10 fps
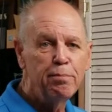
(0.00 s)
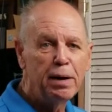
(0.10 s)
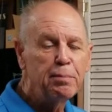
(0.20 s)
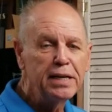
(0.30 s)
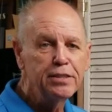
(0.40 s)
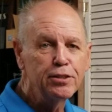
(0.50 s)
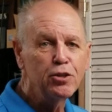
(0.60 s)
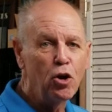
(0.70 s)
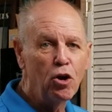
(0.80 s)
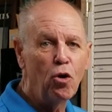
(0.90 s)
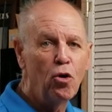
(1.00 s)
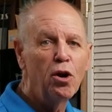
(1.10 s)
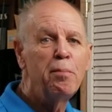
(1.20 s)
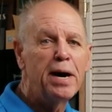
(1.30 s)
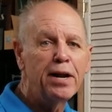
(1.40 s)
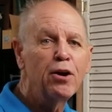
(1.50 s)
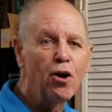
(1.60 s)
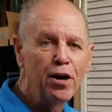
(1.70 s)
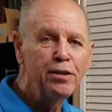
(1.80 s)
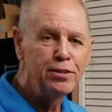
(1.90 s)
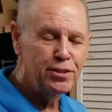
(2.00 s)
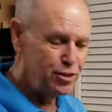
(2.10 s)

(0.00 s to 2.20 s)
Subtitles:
My place is called Olomana Gardens.